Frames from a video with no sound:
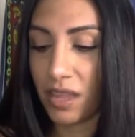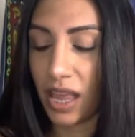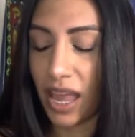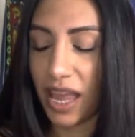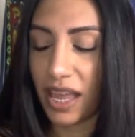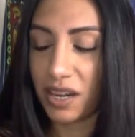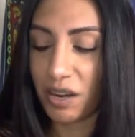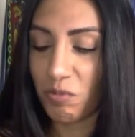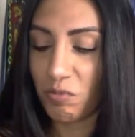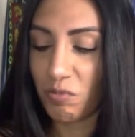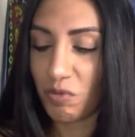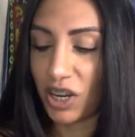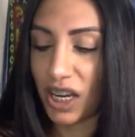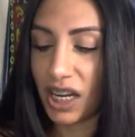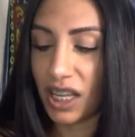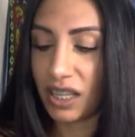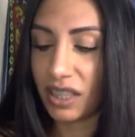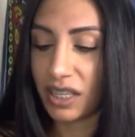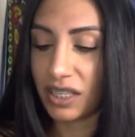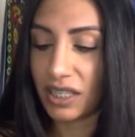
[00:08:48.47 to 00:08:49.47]
And I'm
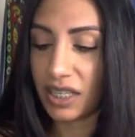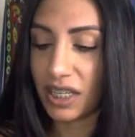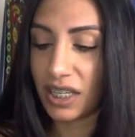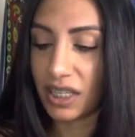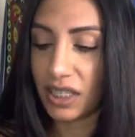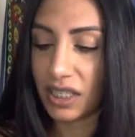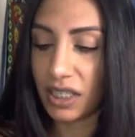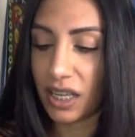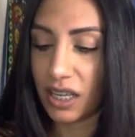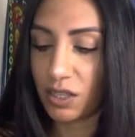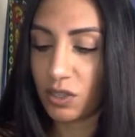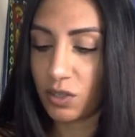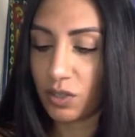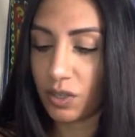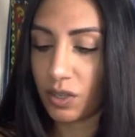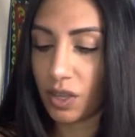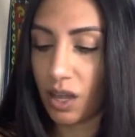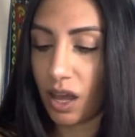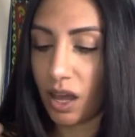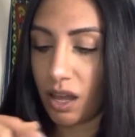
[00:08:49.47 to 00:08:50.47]
reading this and it
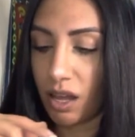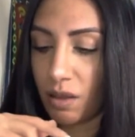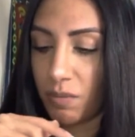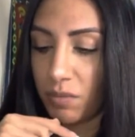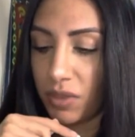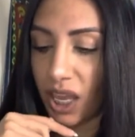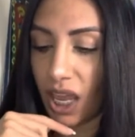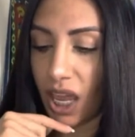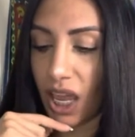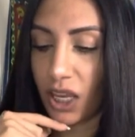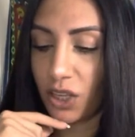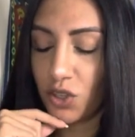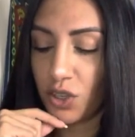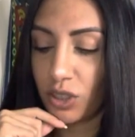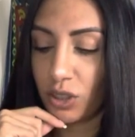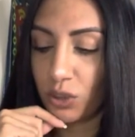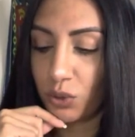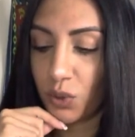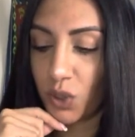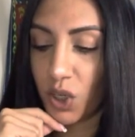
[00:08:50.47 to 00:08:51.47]
says, the
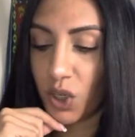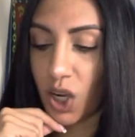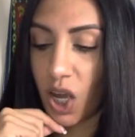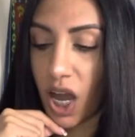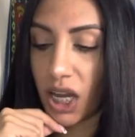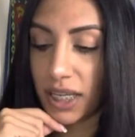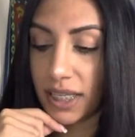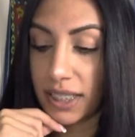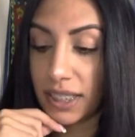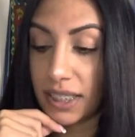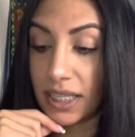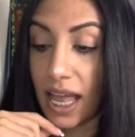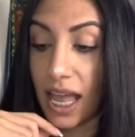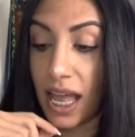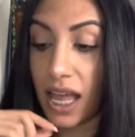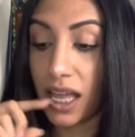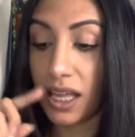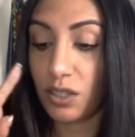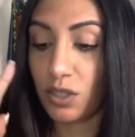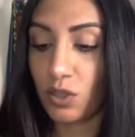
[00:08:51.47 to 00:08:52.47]
ancient lunar goddess
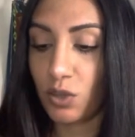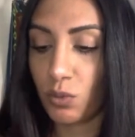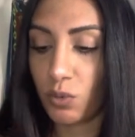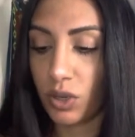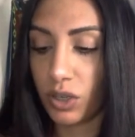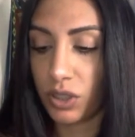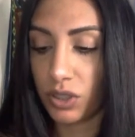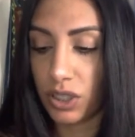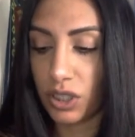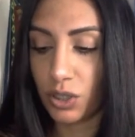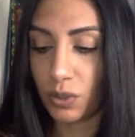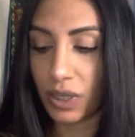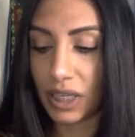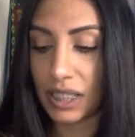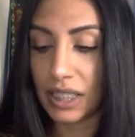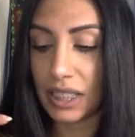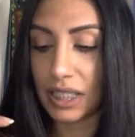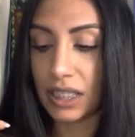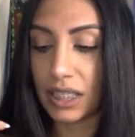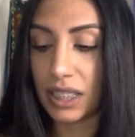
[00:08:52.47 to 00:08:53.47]
danced the world into
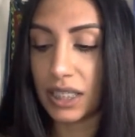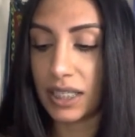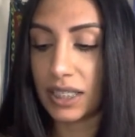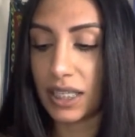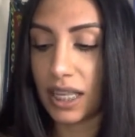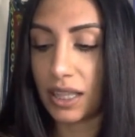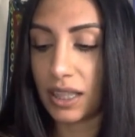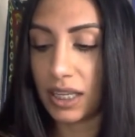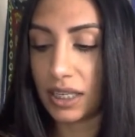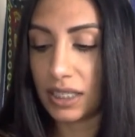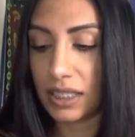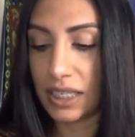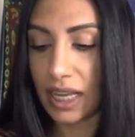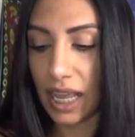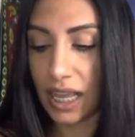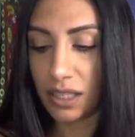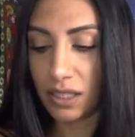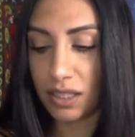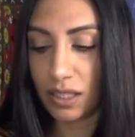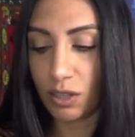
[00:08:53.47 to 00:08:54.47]
existence and then
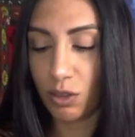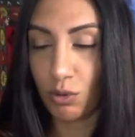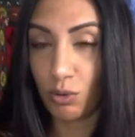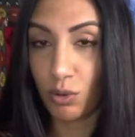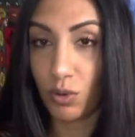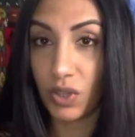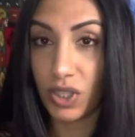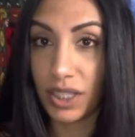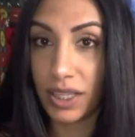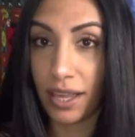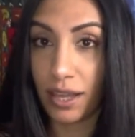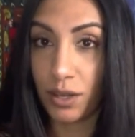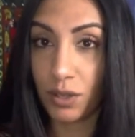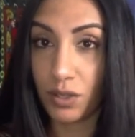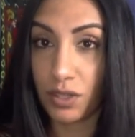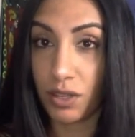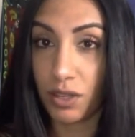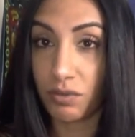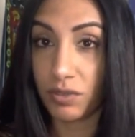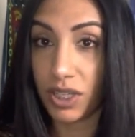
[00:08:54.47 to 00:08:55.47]
danced it through its
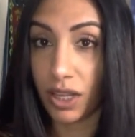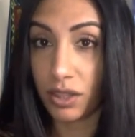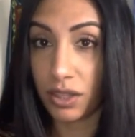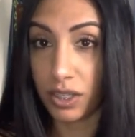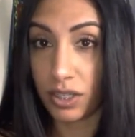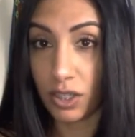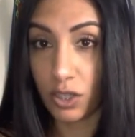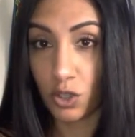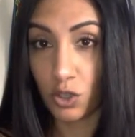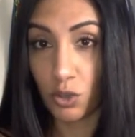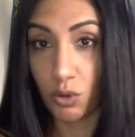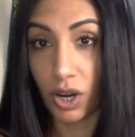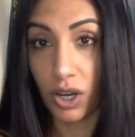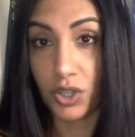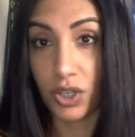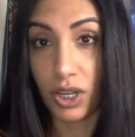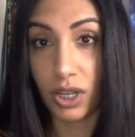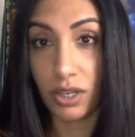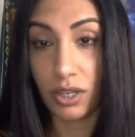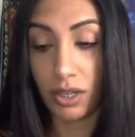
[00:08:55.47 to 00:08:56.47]
cycles of death and
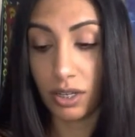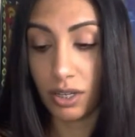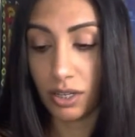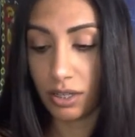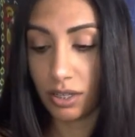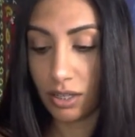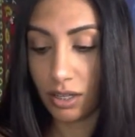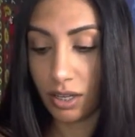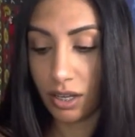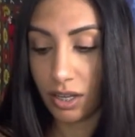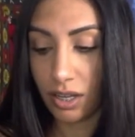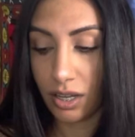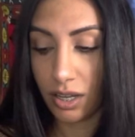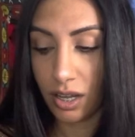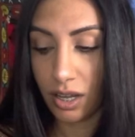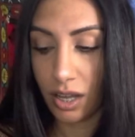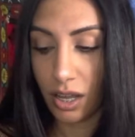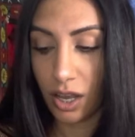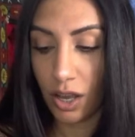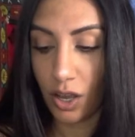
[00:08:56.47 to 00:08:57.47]
destruction.
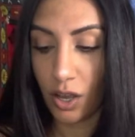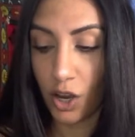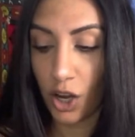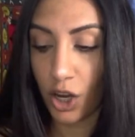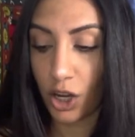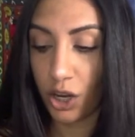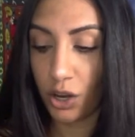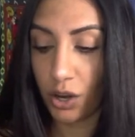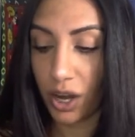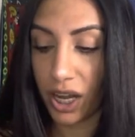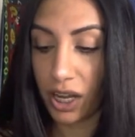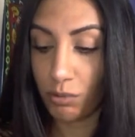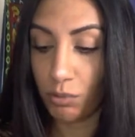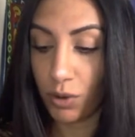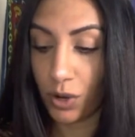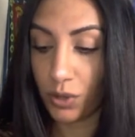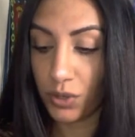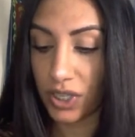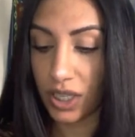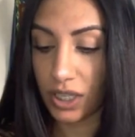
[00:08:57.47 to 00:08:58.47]
Her creative
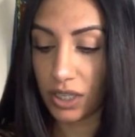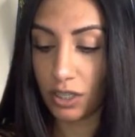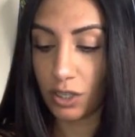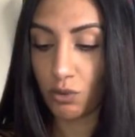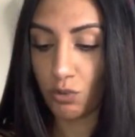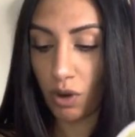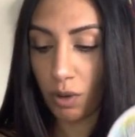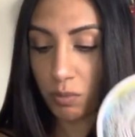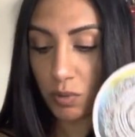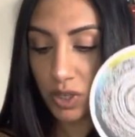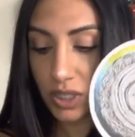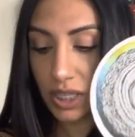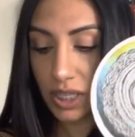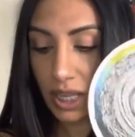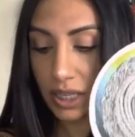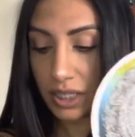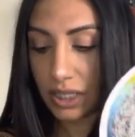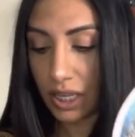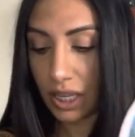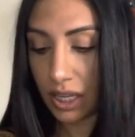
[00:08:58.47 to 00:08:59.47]
process is
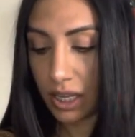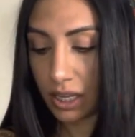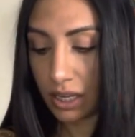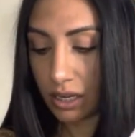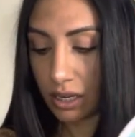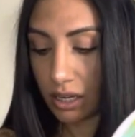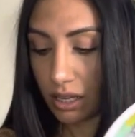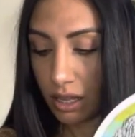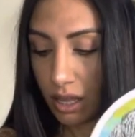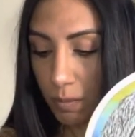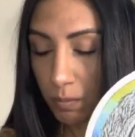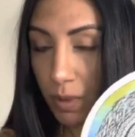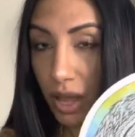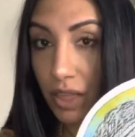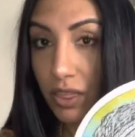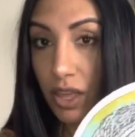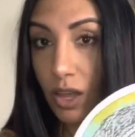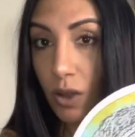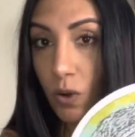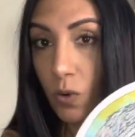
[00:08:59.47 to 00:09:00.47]
represented by
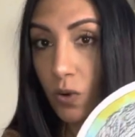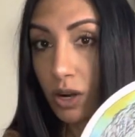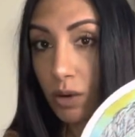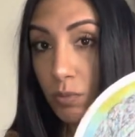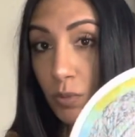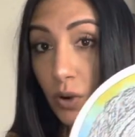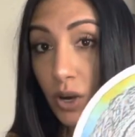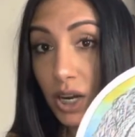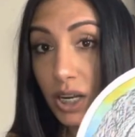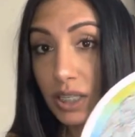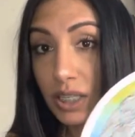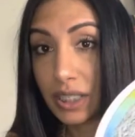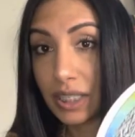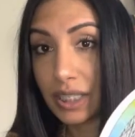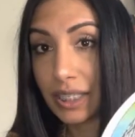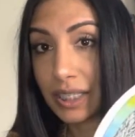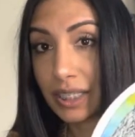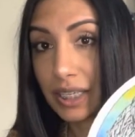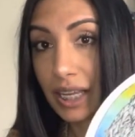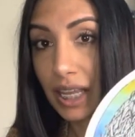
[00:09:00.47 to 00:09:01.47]
the Ouroboros, the
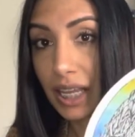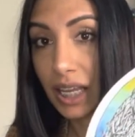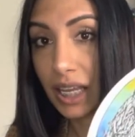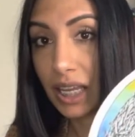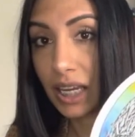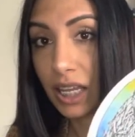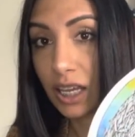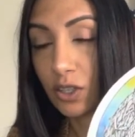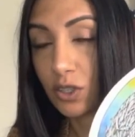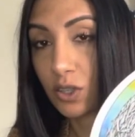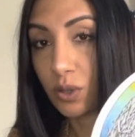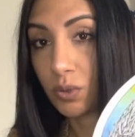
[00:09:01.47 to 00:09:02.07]
snake eating its